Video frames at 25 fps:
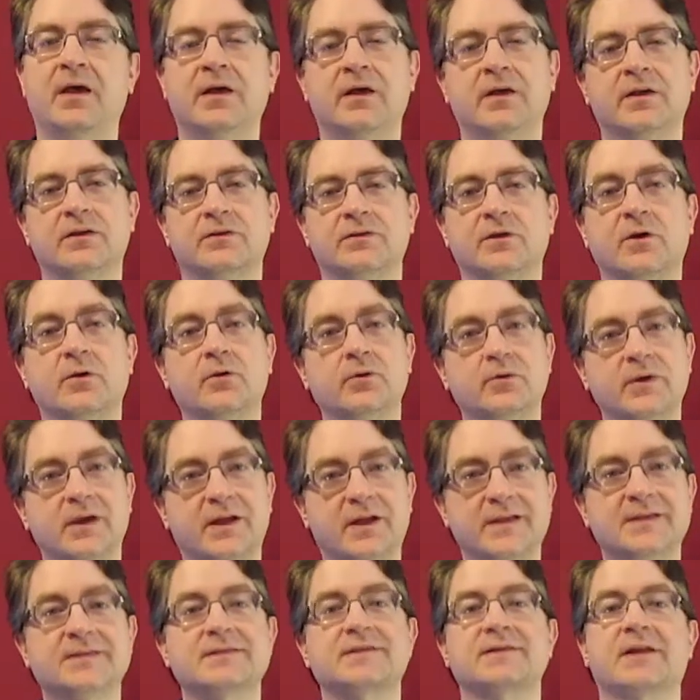So it
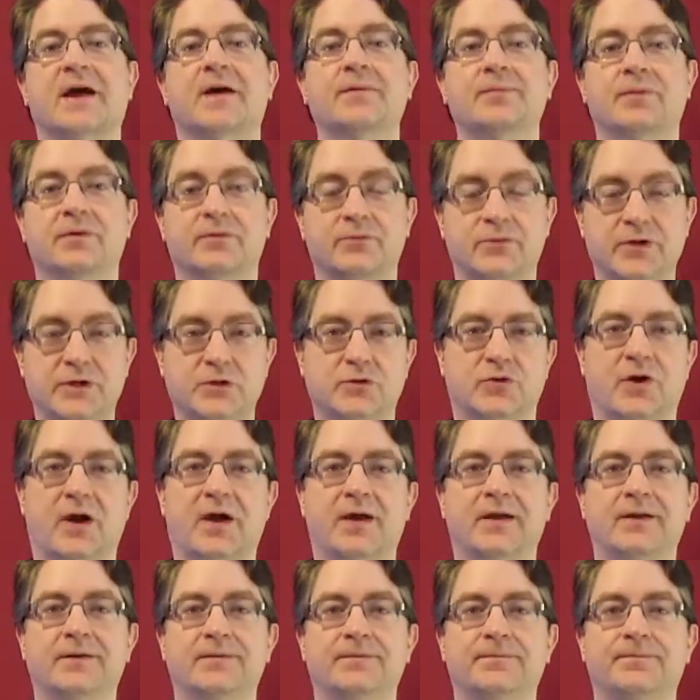can stop
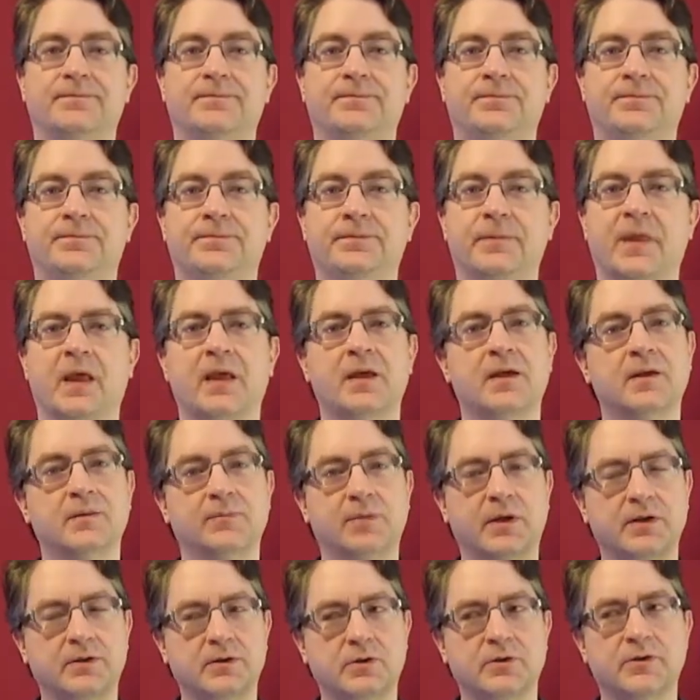retrying.
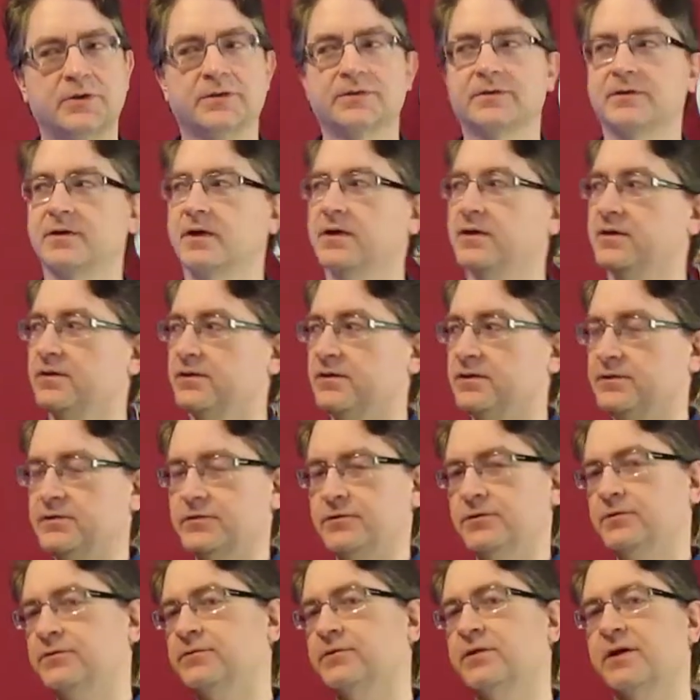But notice, the
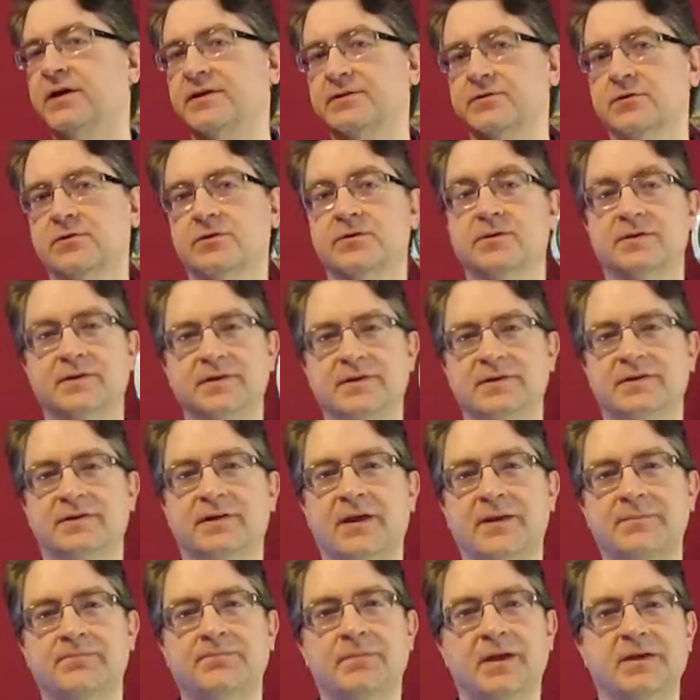server has heard this
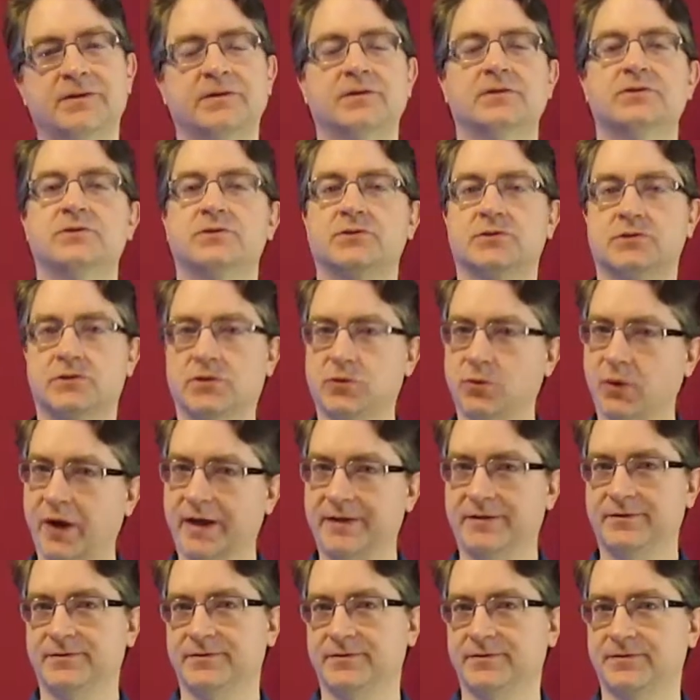same message
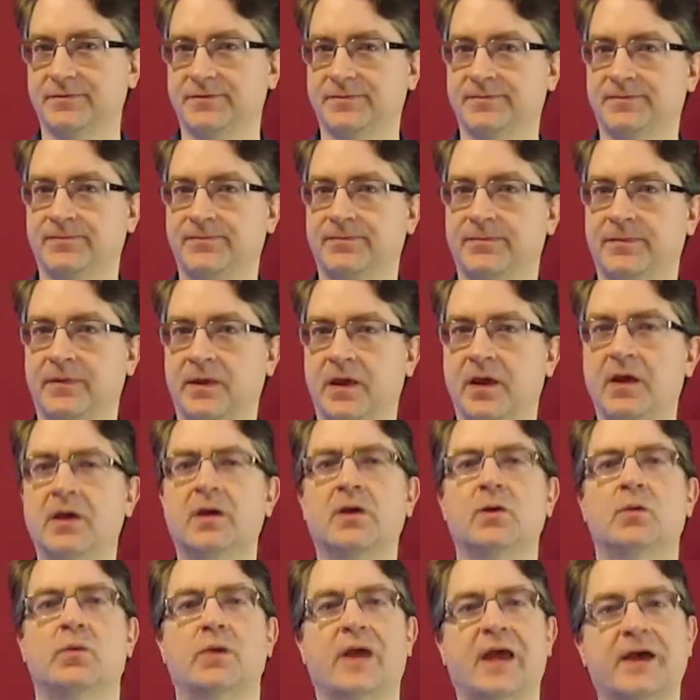twice.
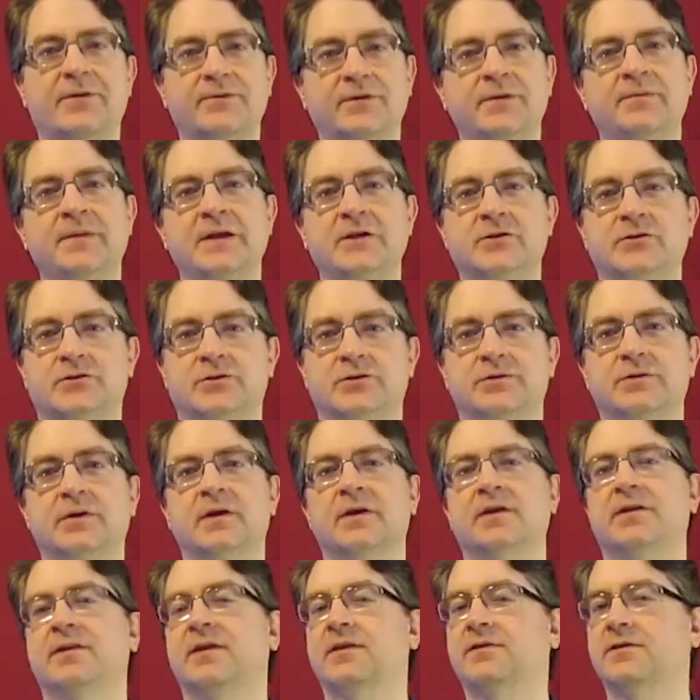We have to make sure
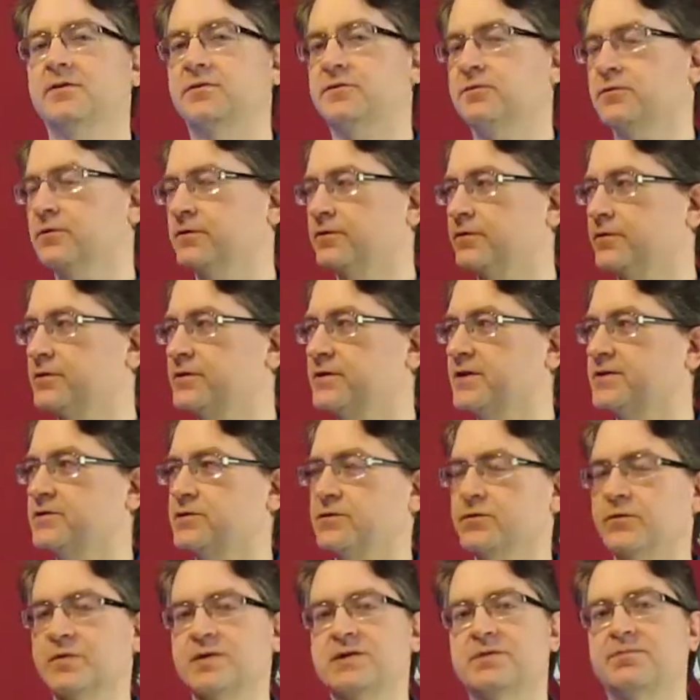that the server
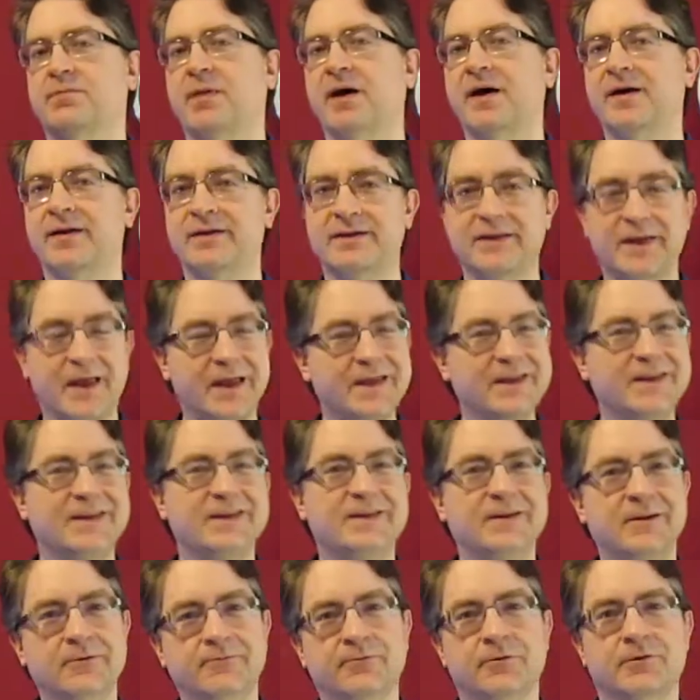doesn't respond any
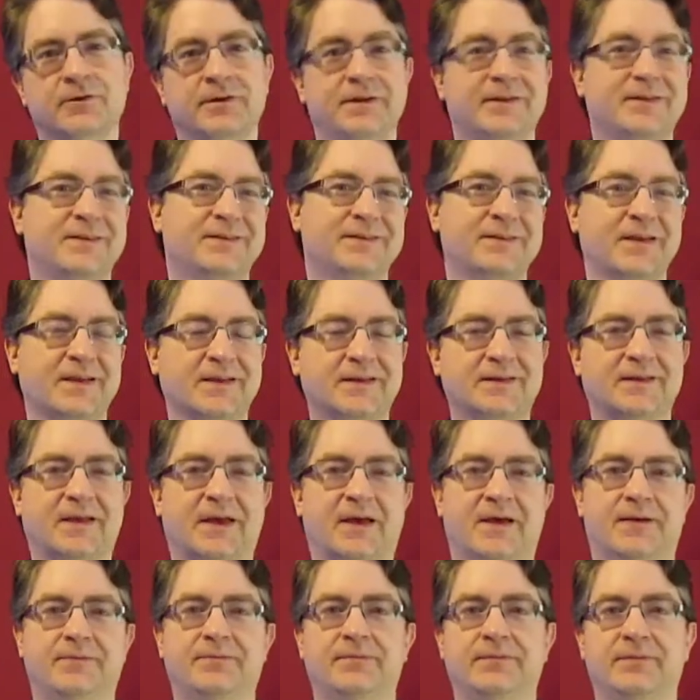differently the second
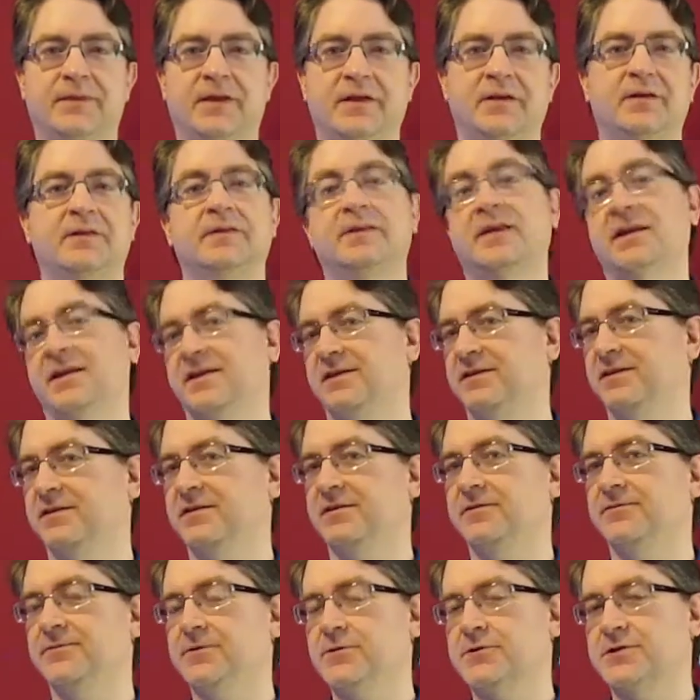time than it
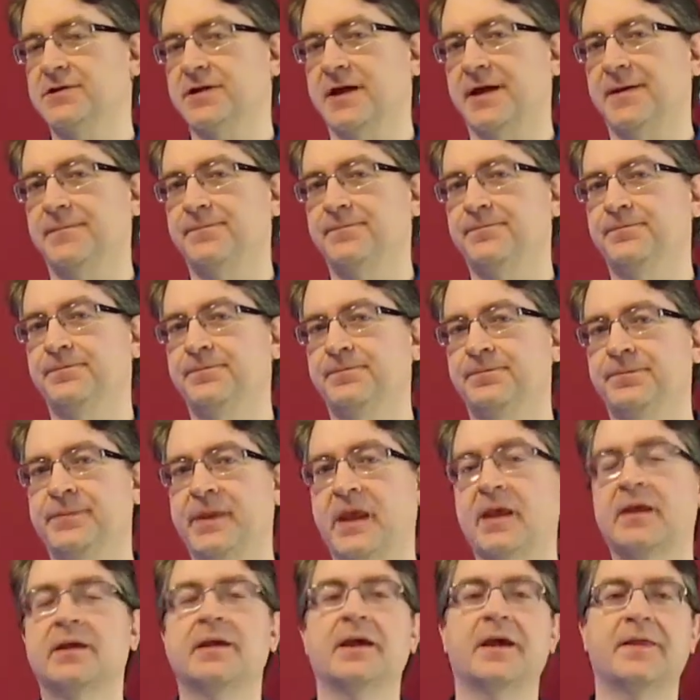did the first time.
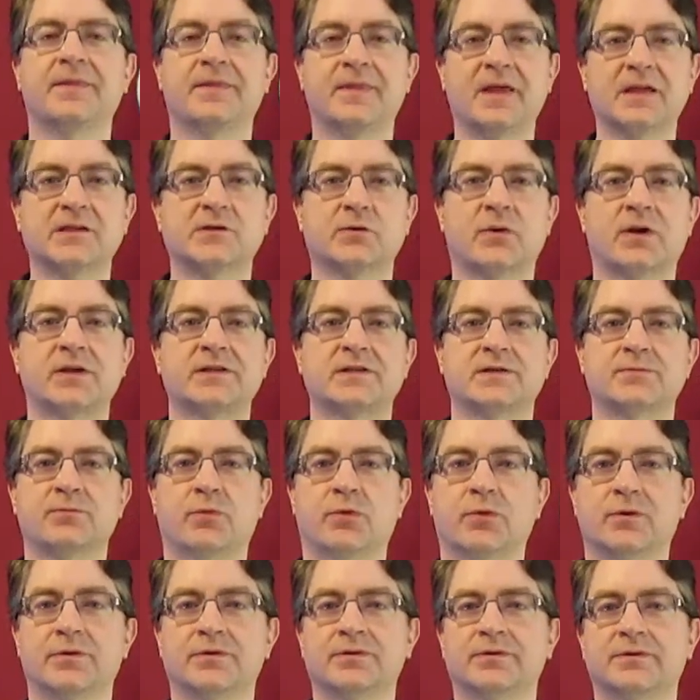And that's why it's
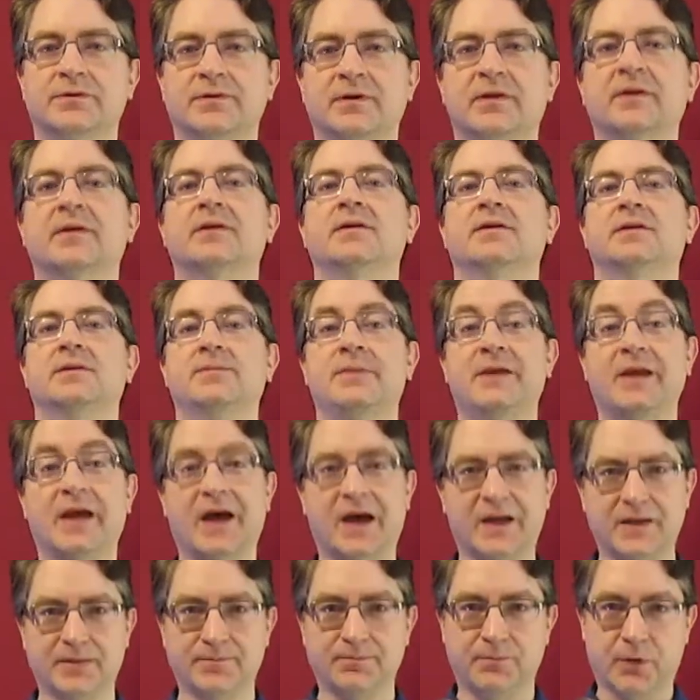important to be
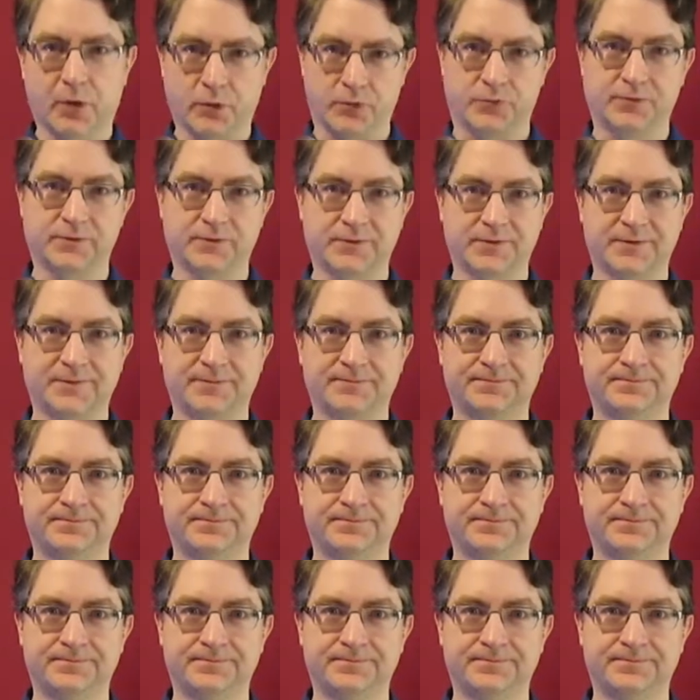idempotent.